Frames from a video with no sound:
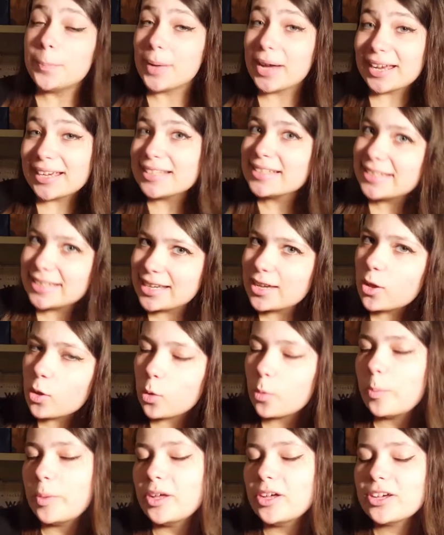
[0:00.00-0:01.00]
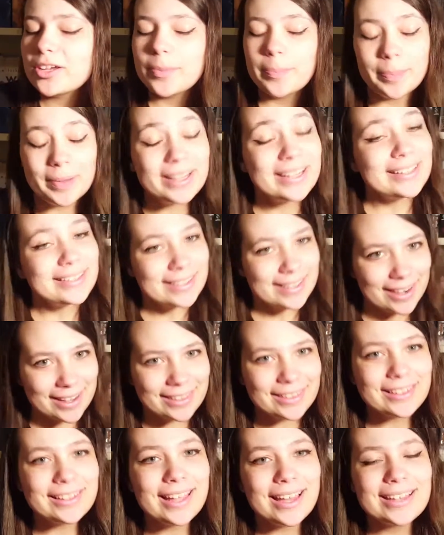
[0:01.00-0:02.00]
by a single book, but
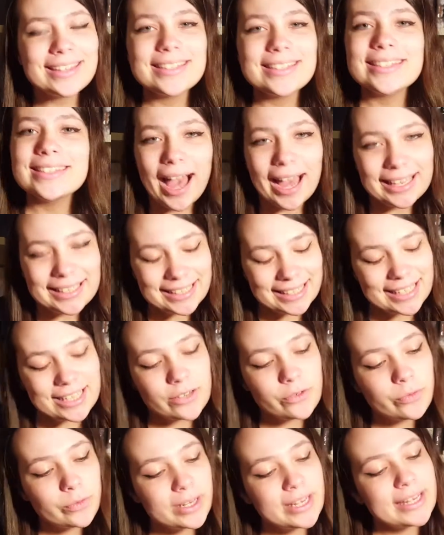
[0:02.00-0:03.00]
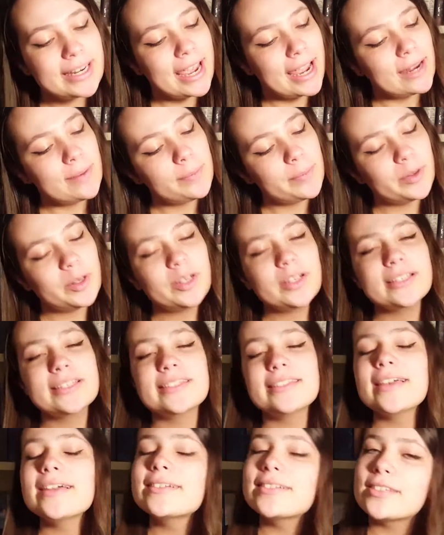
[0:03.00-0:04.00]
nonetheless I did read 8
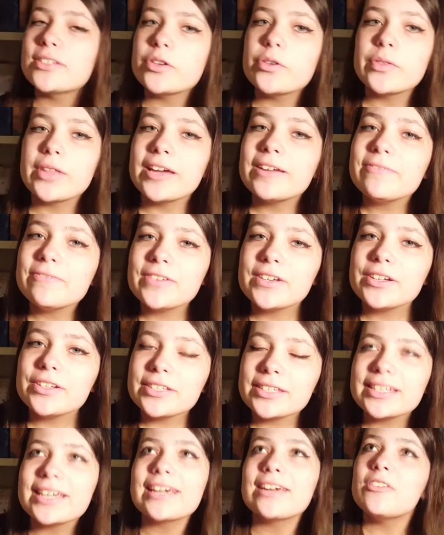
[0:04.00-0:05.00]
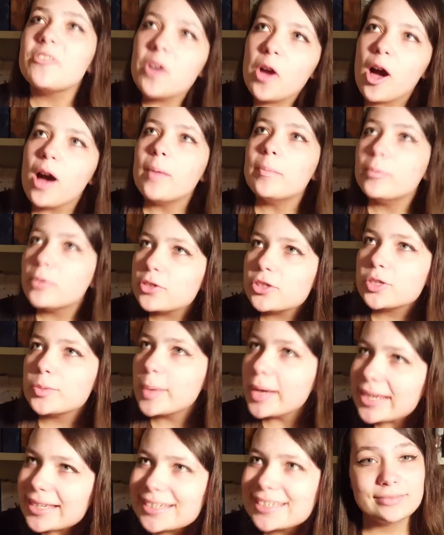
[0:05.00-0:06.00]
books and so that feels like an
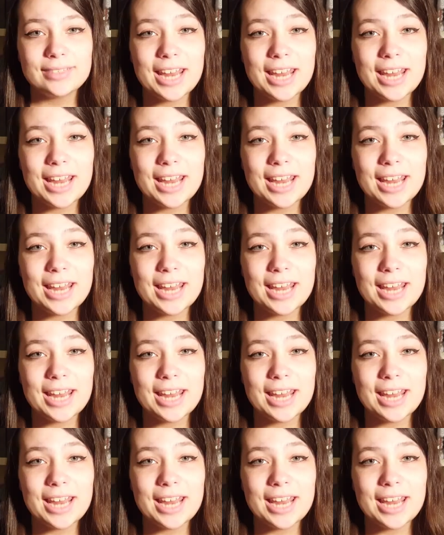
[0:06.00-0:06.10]
accomplishment.